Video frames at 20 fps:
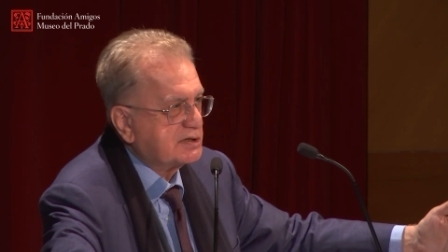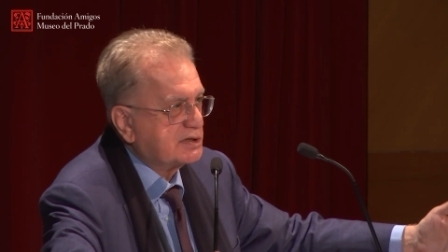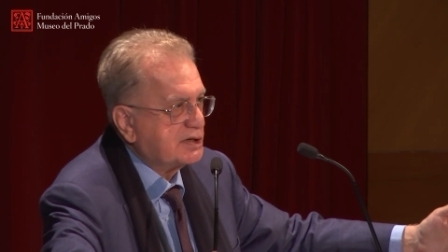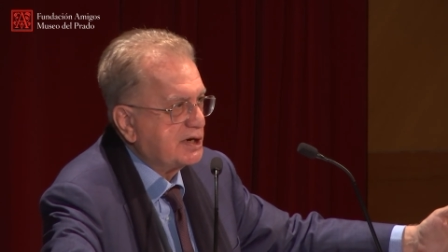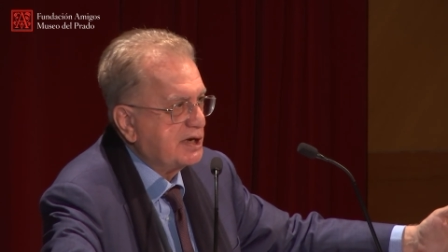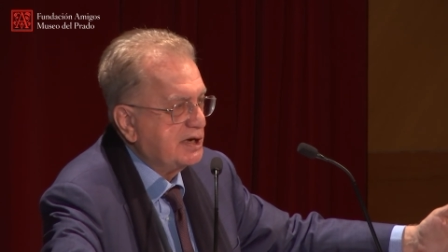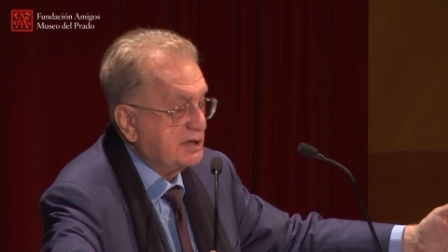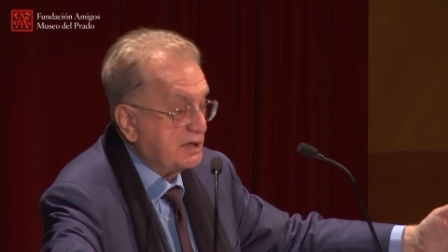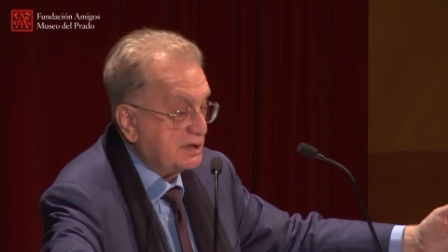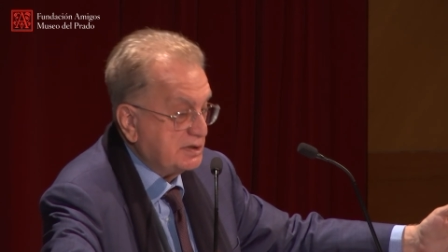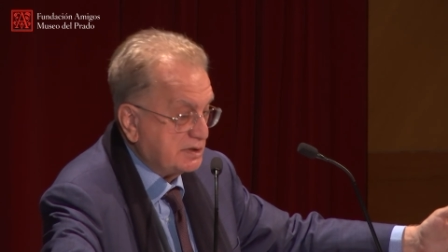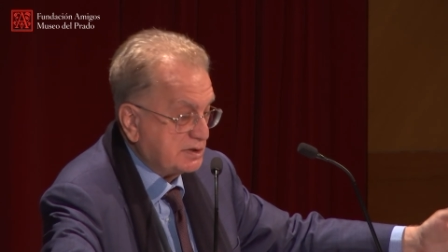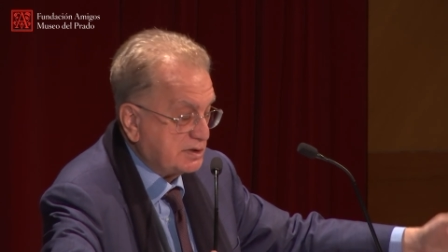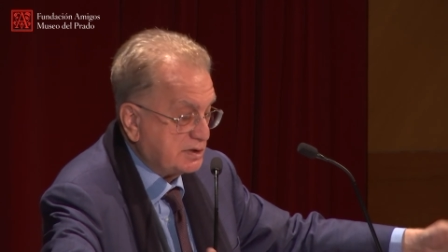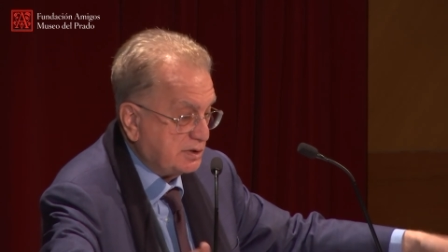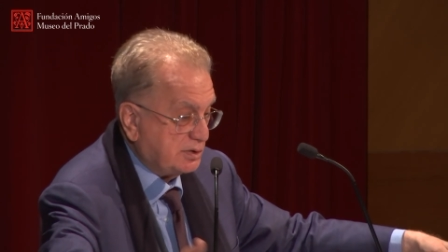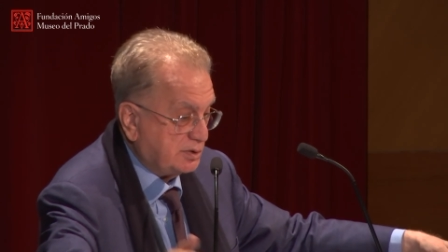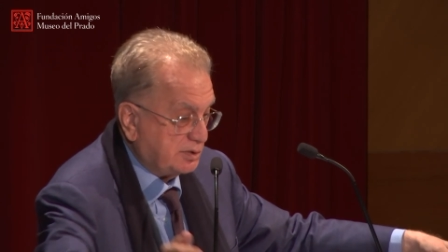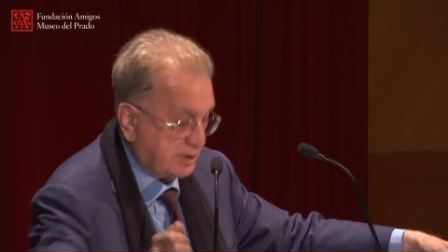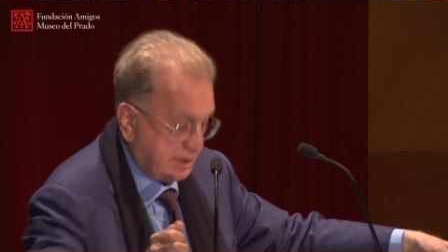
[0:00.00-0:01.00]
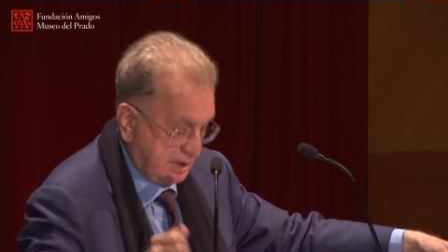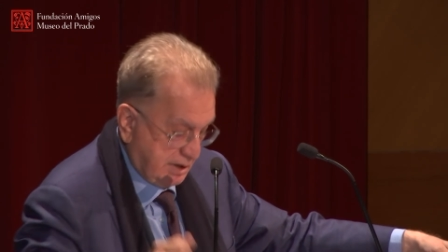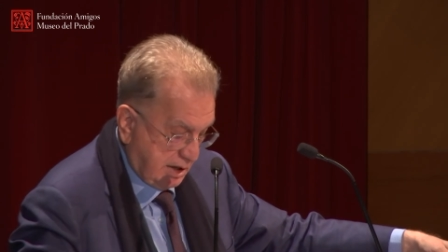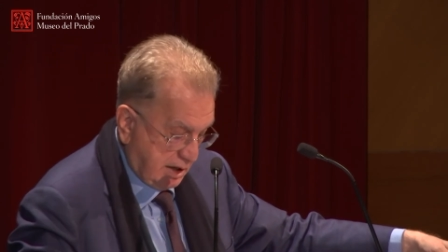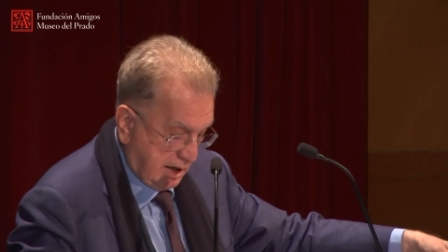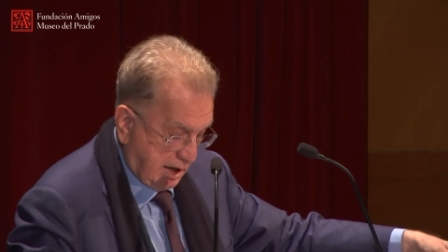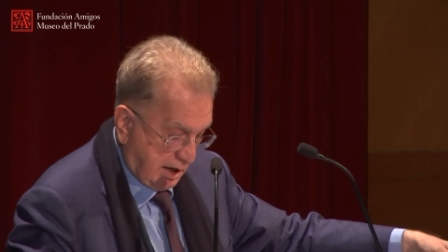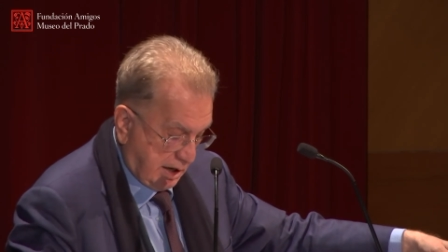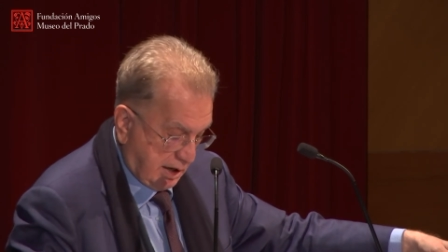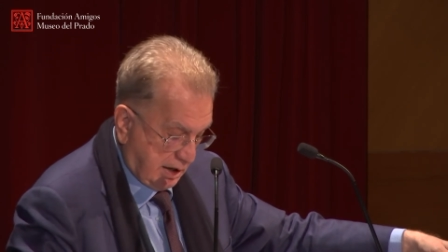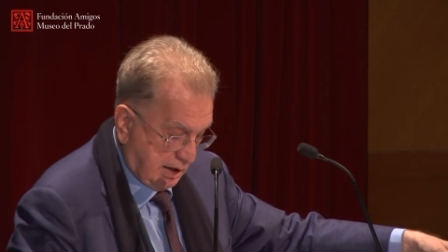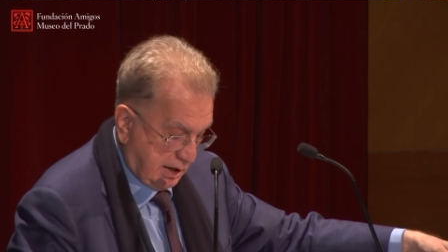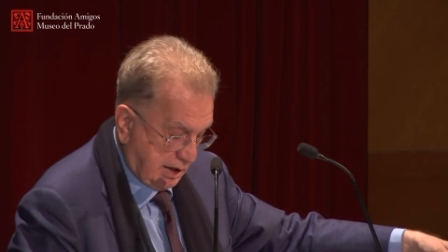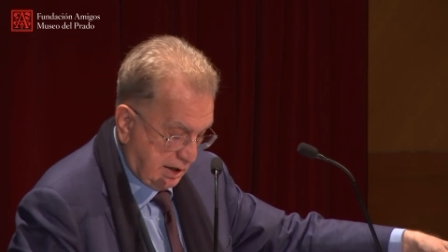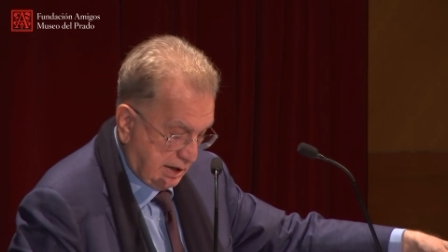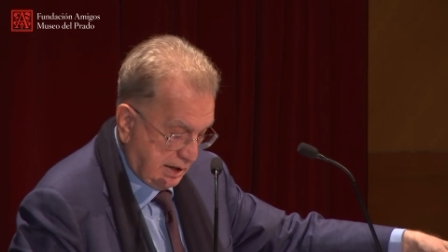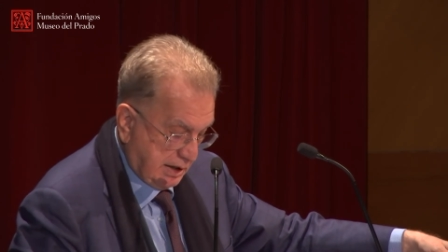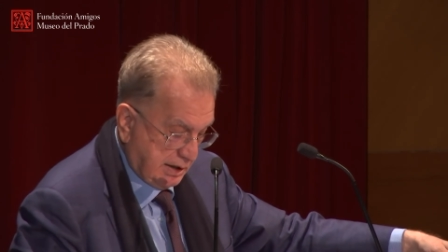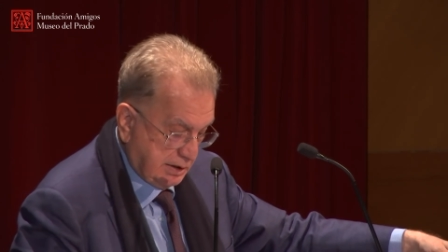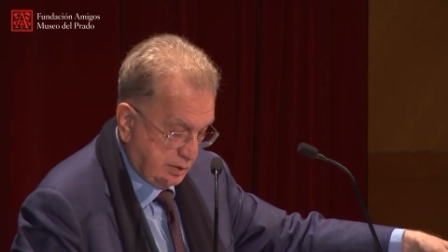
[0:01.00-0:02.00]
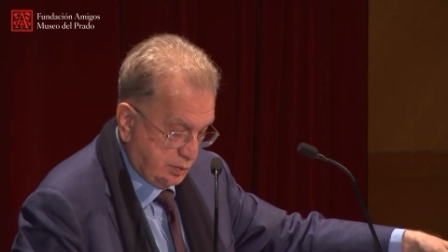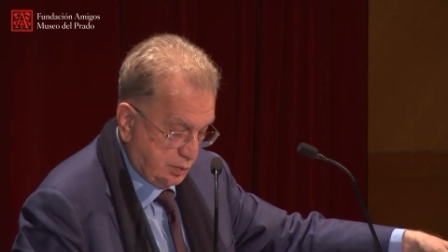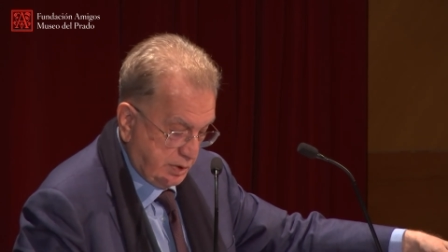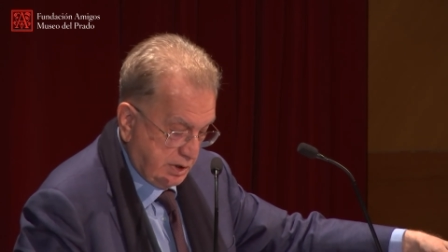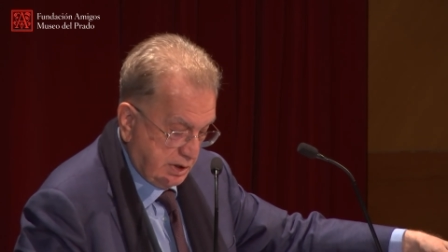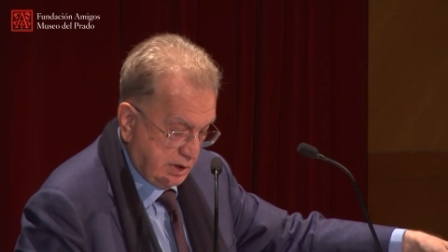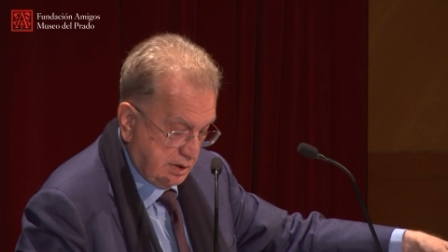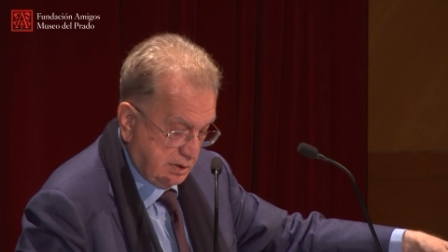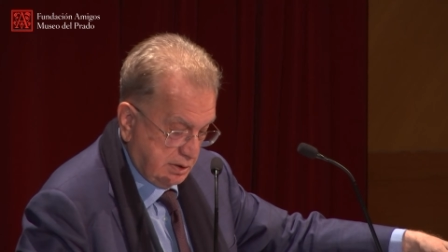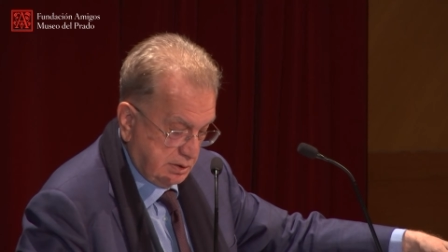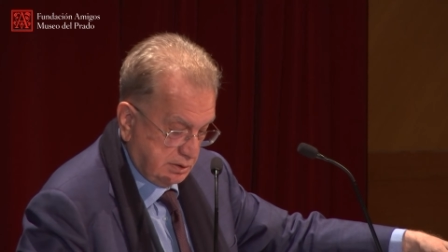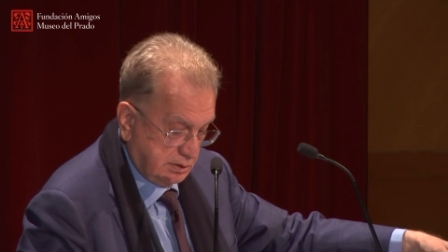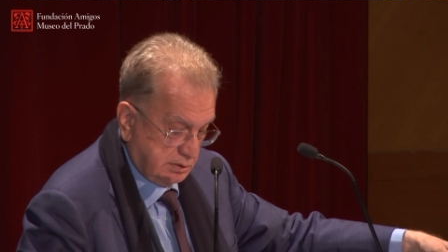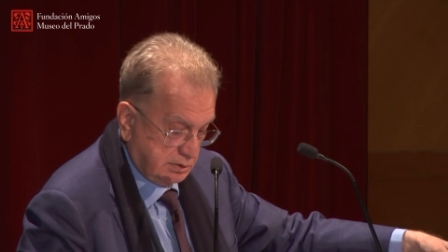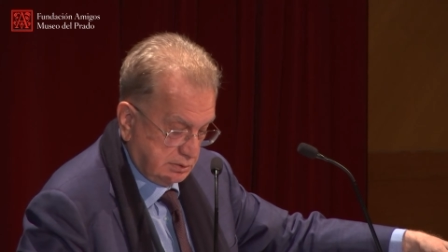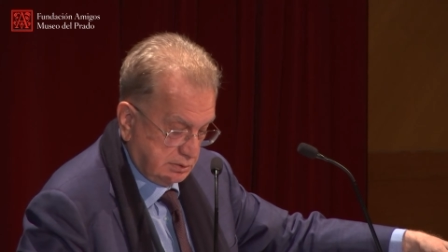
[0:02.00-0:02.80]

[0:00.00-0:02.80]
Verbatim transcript: trade, and so on. Uh, and we